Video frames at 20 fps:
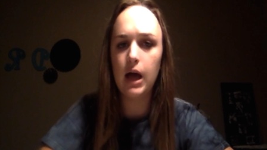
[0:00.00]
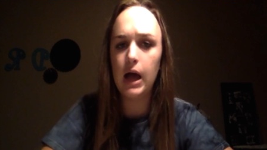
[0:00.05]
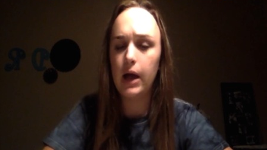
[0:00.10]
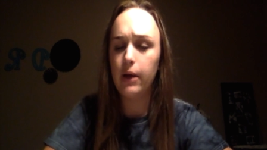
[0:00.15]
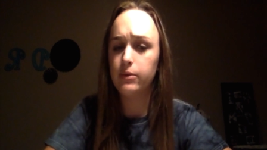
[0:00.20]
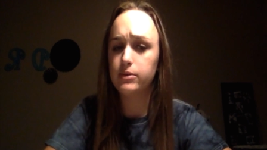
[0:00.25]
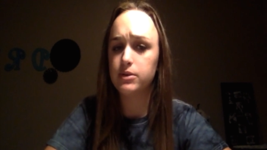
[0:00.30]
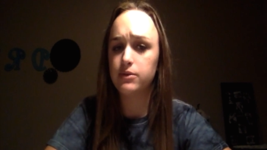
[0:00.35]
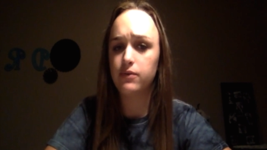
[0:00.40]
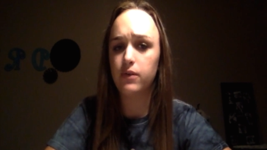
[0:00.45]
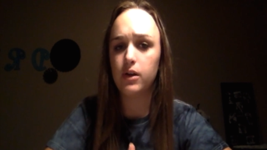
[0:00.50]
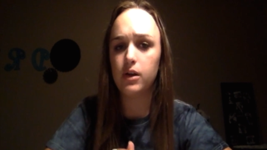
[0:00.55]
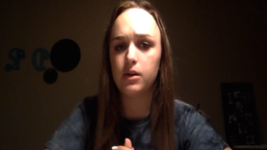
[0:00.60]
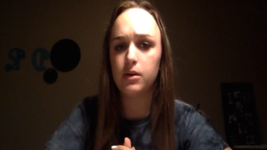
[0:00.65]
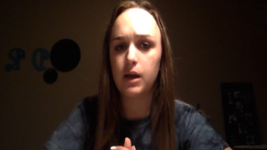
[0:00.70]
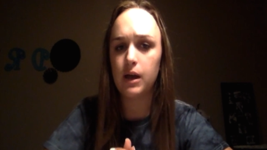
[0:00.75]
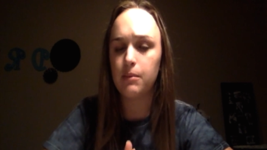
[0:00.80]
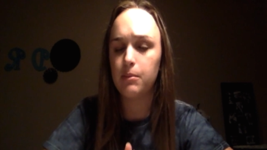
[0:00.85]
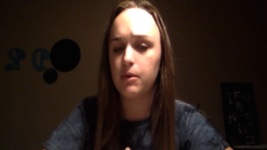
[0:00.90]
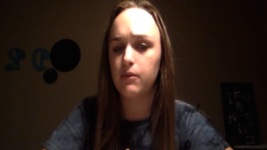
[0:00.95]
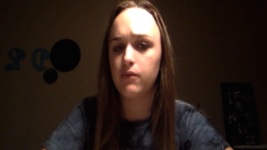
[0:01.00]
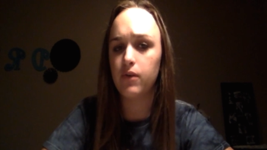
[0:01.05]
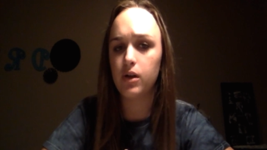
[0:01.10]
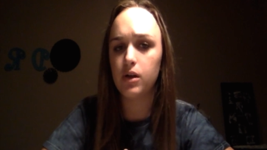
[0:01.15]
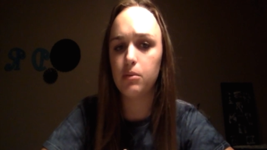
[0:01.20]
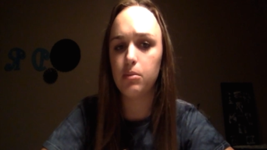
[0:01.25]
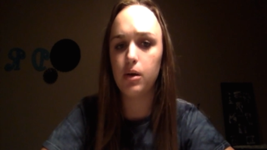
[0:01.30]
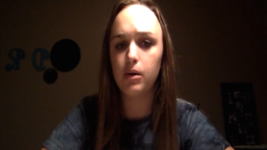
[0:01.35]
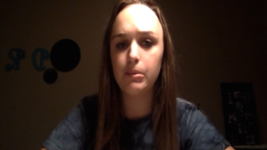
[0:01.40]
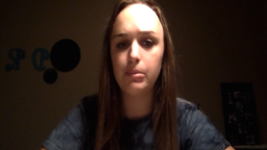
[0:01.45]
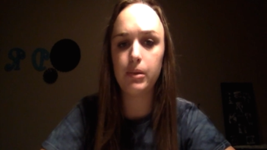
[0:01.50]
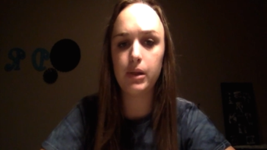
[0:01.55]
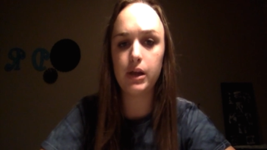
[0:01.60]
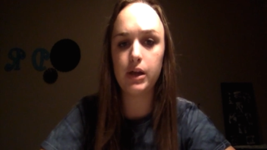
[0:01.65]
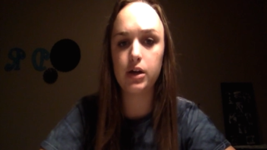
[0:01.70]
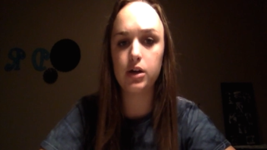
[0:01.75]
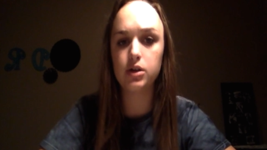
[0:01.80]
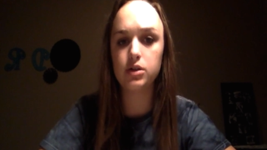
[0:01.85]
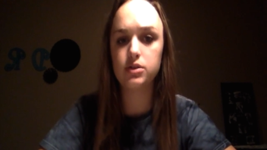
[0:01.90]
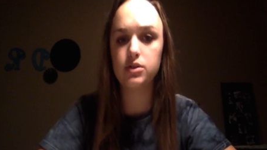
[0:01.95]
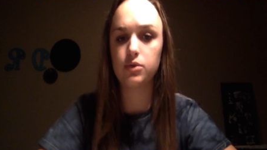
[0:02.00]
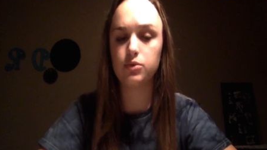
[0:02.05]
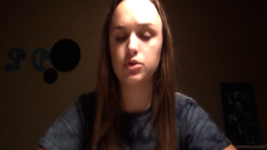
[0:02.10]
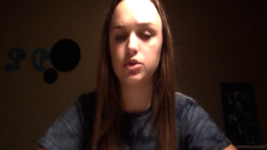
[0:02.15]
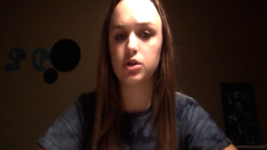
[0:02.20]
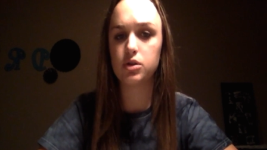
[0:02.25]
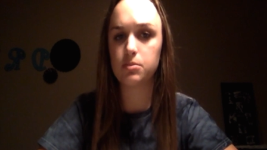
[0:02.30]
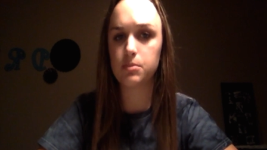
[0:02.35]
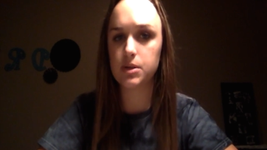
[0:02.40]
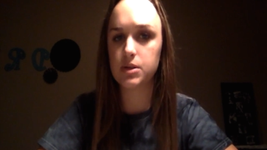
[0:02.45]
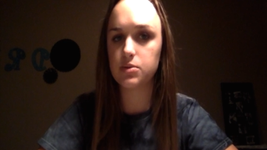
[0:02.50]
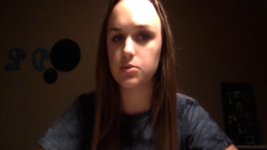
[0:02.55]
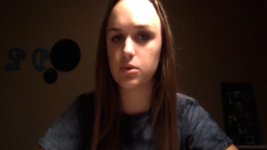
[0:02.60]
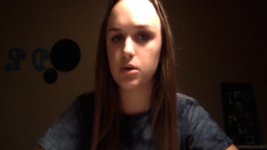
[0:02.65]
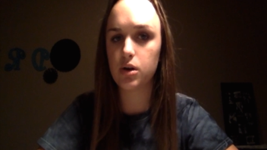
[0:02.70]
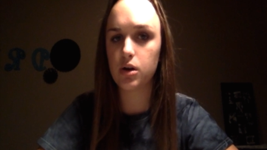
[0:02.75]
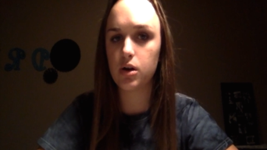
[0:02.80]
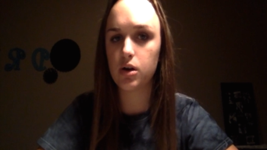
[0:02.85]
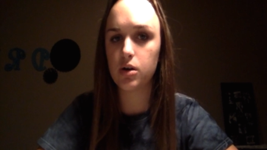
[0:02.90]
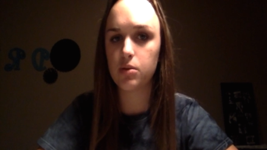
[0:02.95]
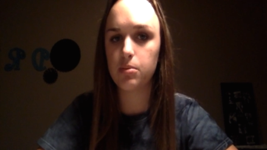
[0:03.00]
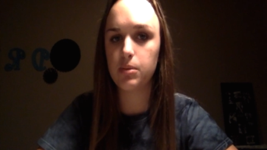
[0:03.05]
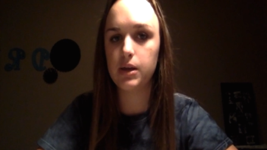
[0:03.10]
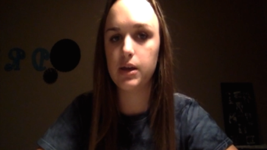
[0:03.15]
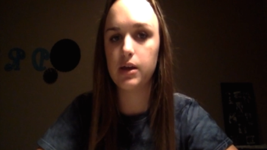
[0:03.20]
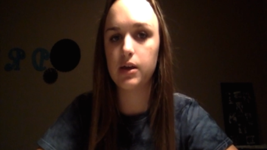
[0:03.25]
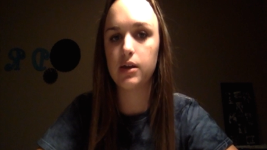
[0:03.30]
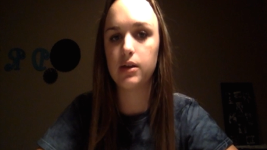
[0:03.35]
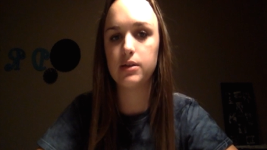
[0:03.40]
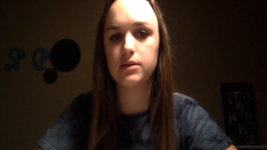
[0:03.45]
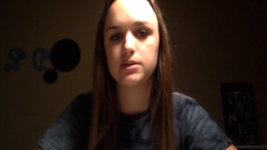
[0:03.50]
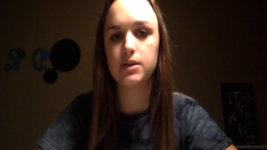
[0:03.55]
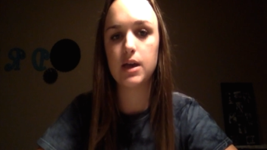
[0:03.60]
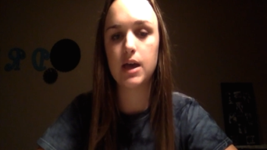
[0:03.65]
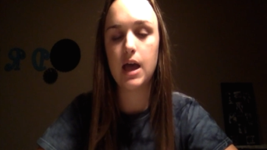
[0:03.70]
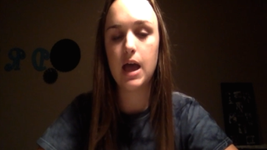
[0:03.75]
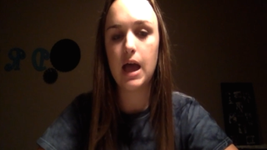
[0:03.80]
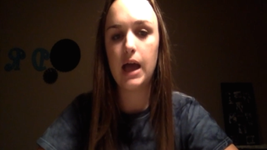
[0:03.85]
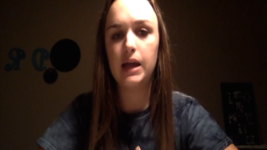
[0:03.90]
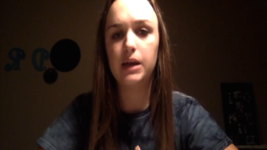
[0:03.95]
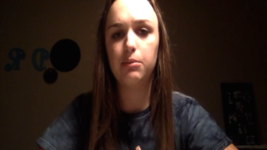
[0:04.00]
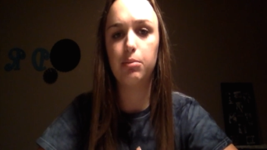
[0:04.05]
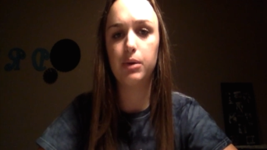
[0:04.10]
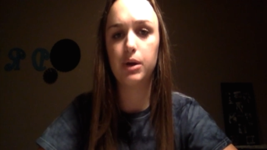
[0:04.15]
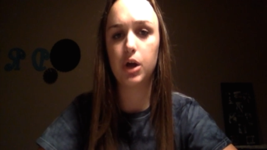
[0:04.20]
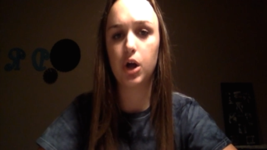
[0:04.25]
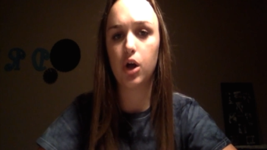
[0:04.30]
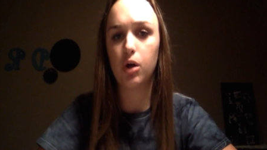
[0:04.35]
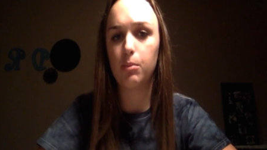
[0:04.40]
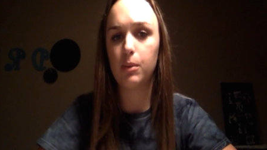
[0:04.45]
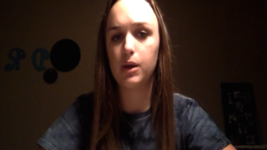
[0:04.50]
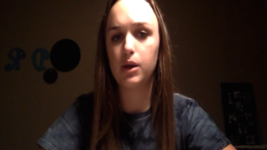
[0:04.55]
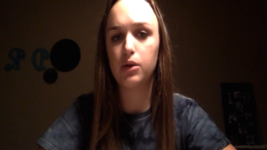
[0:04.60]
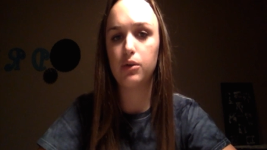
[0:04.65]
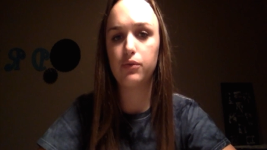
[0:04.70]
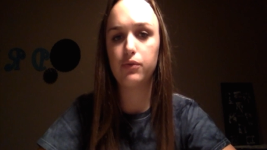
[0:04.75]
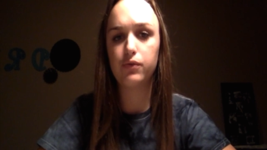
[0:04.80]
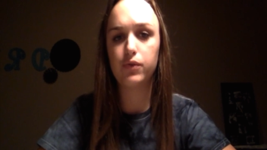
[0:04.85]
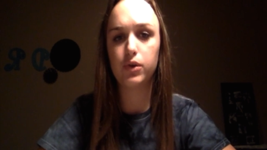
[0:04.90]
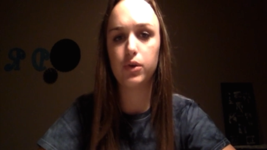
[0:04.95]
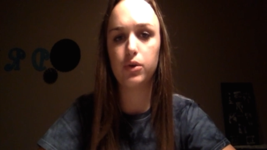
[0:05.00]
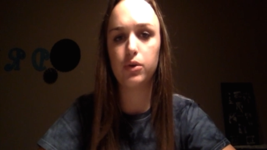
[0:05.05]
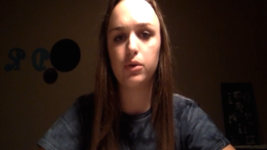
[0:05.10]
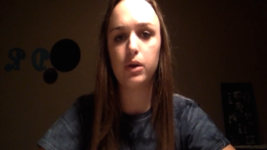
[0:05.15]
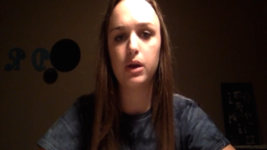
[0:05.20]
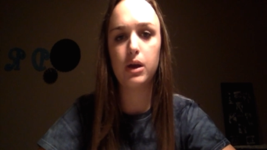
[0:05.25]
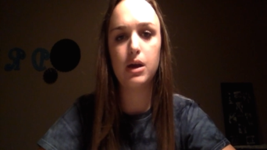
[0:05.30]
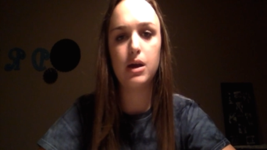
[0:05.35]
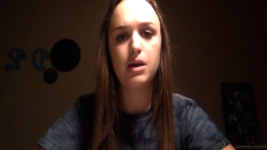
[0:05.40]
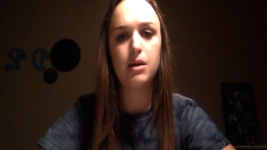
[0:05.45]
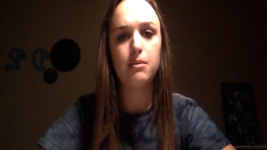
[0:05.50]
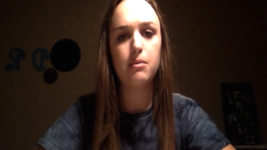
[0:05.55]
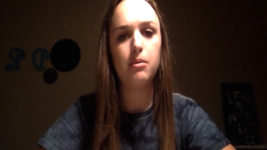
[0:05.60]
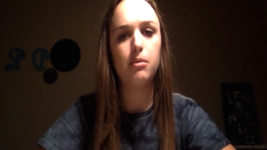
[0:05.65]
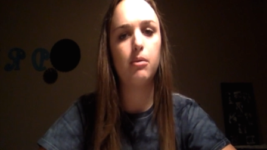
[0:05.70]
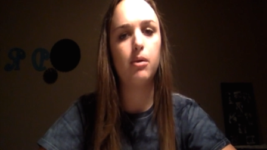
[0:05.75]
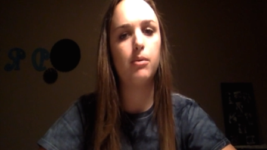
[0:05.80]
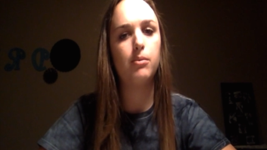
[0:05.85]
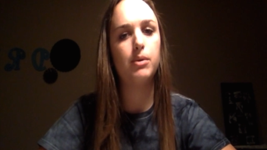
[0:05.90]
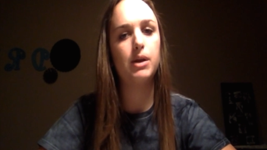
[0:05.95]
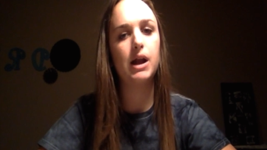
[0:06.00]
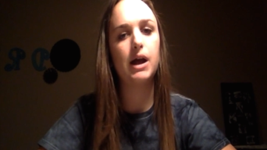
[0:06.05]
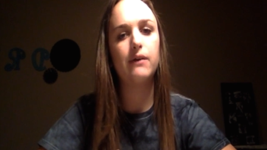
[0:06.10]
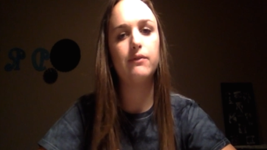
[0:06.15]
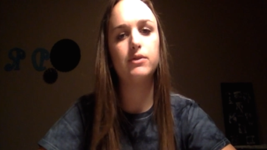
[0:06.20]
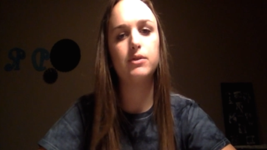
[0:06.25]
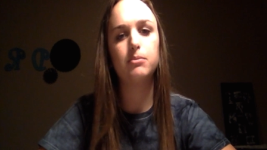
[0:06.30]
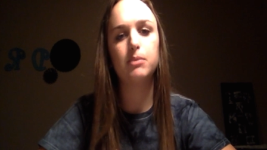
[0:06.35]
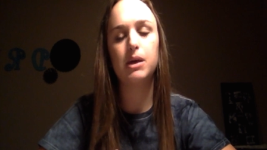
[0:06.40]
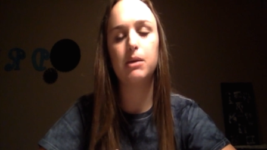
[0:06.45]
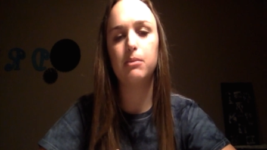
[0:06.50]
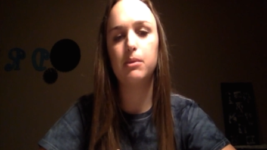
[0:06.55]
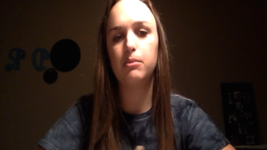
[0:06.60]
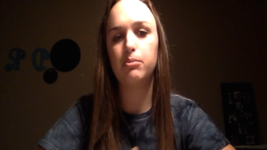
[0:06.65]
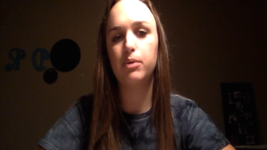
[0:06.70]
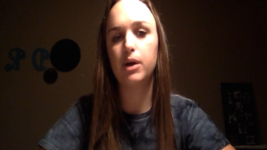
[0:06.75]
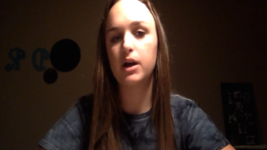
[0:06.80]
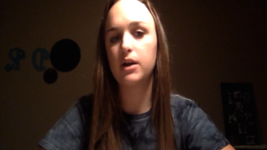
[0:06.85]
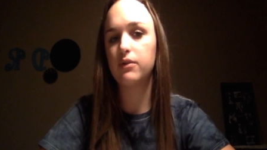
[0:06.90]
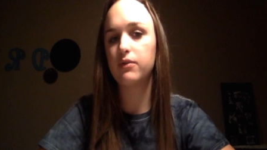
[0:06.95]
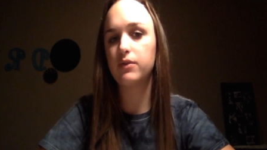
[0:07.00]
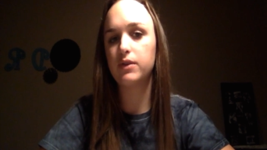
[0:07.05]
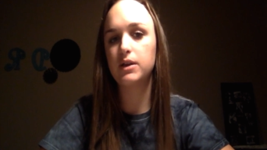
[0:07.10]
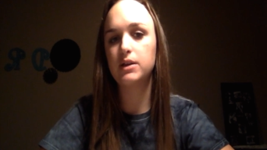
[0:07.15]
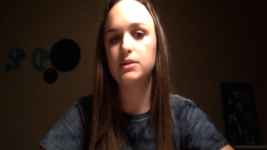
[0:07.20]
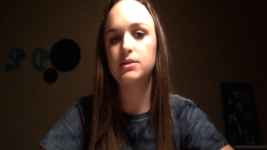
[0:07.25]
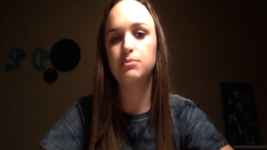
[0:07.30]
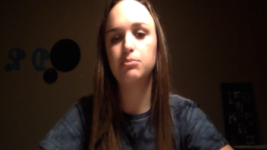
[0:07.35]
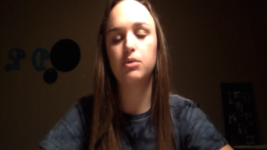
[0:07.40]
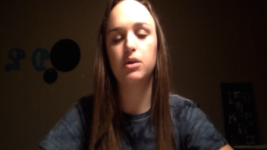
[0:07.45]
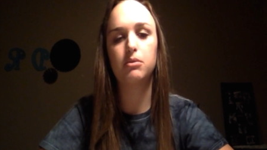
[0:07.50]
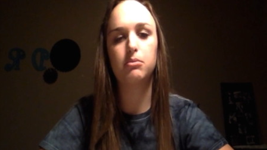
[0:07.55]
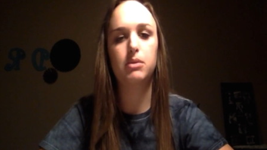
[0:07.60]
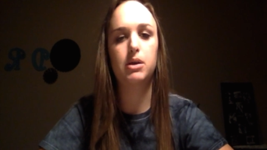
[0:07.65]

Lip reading: I'm a volleyball player, so tournaments were hard because I had to bring all my own food. My mom would have to make me breakfast, bring